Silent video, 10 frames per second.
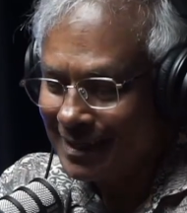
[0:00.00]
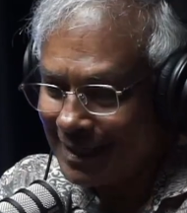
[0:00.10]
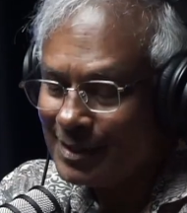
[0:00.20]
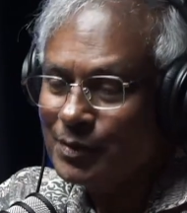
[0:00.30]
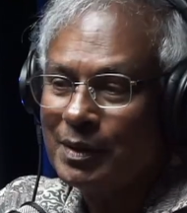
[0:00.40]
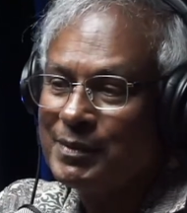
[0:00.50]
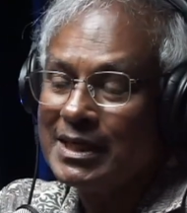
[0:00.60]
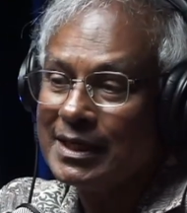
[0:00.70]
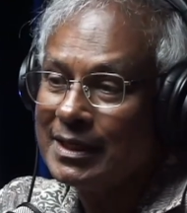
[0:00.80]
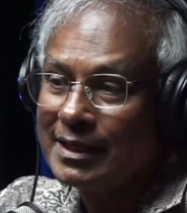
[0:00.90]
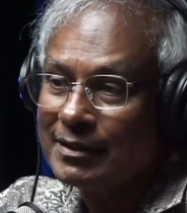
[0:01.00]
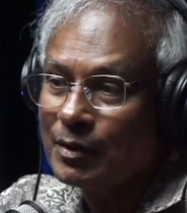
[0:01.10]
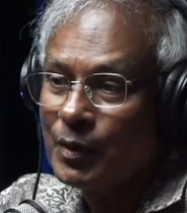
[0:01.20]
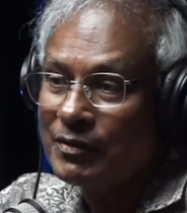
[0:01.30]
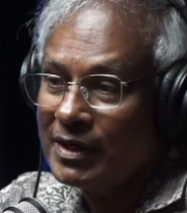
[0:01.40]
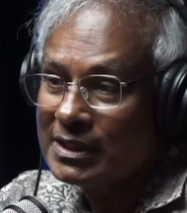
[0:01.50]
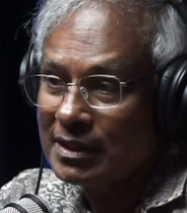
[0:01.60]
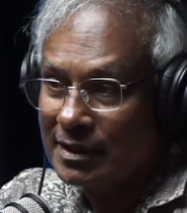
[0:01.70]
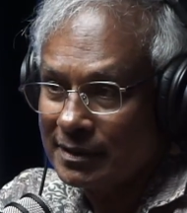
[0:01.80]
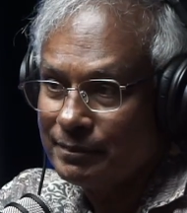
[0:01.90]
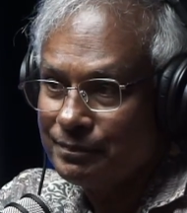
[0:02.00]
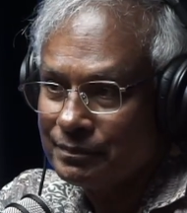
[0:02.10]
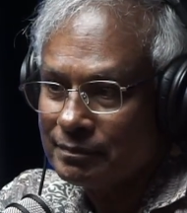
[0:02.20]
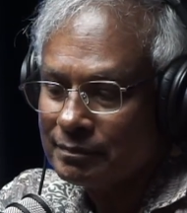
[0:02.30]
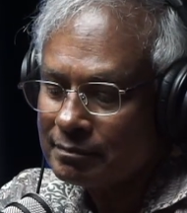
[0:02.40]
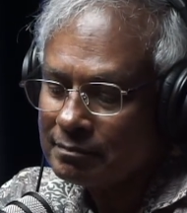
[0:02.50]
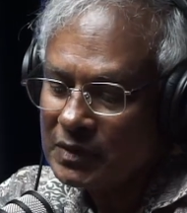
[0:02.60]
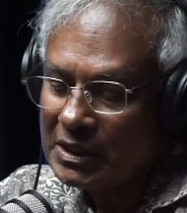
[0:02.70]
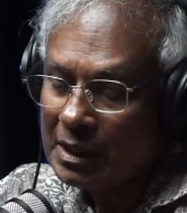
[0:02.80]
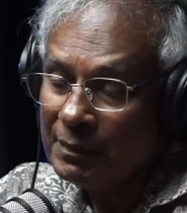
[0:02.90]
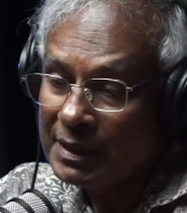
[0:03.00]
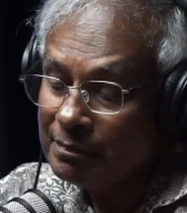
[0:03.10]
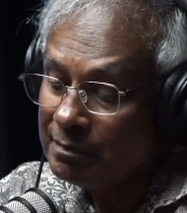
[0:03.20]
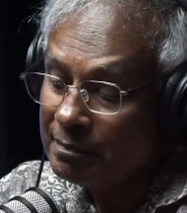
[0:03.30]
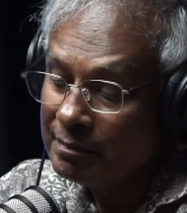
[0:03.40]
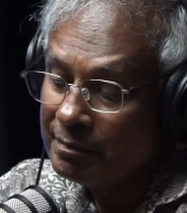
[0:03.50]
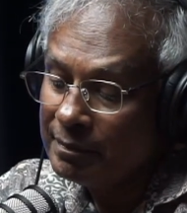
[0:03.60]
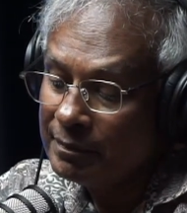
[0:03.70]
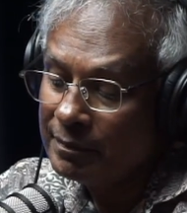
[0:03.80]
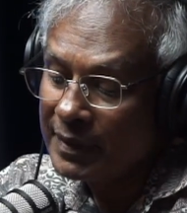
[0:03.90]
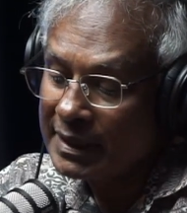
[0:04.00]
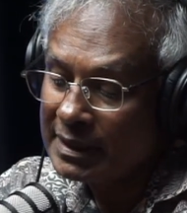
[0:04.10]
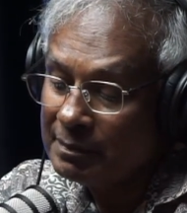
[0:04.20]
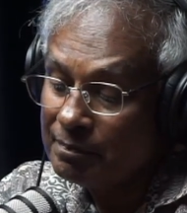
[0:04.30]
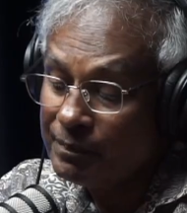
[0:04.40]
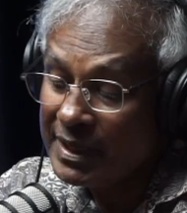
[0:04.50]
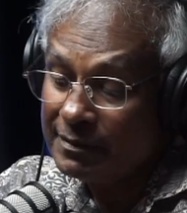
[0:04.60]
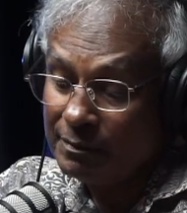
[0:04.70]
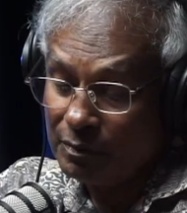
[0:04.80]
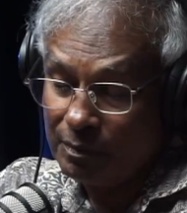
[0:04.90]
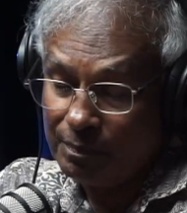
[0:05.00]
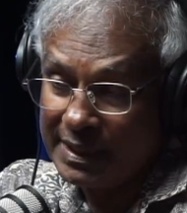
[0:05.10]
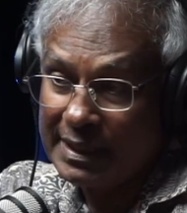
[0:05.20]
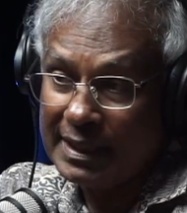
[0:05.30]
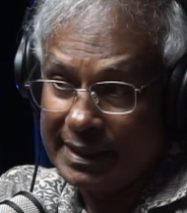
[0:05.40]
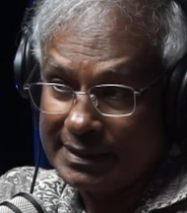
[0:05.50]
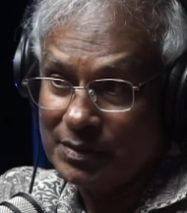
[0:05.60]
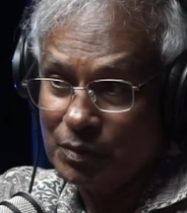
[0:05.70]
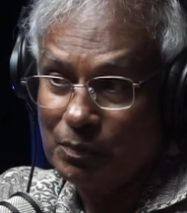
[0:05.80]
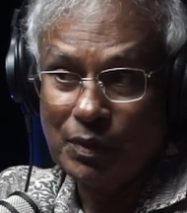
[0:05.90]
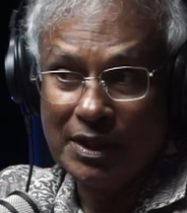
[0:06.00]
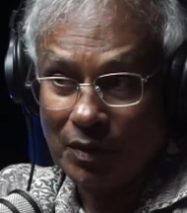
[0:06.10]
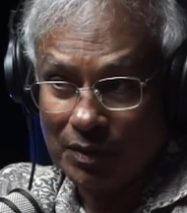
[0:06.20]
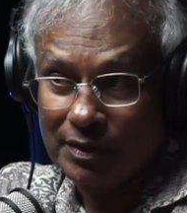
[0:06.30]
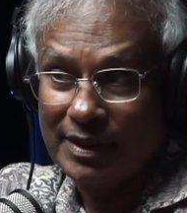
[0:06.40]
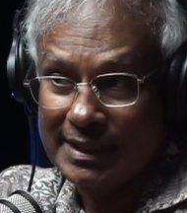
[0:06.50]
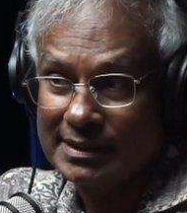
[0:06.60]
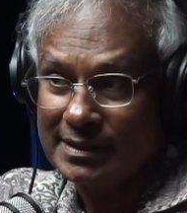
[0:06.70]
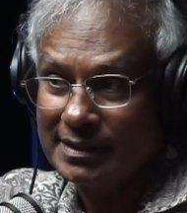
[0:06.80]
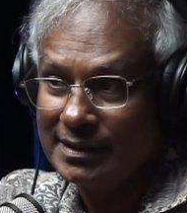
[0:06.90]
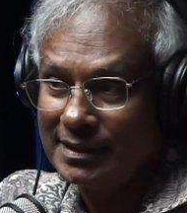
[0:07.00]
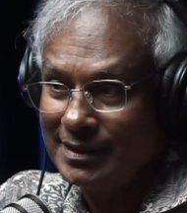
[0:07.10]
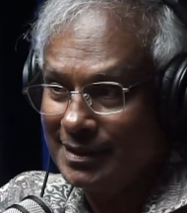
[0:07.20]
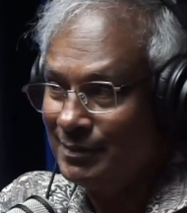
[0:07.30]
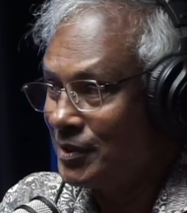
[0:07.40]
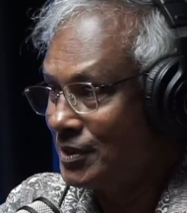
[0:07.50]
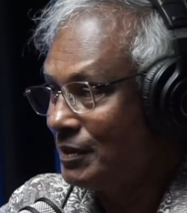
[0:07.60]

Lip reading: What do you do? They're quite functional, but the big guys who bully all the rest because of